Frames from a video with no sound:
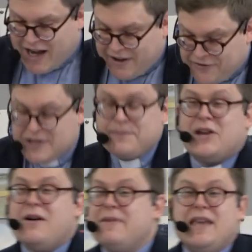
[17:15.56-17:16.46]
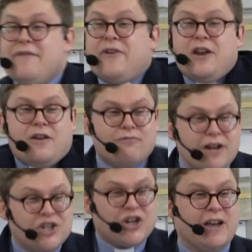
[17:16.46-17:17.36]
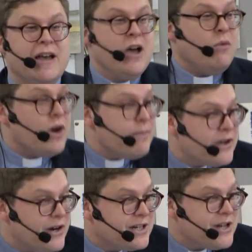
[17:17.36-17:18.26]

and I've just become even richer. What am I going to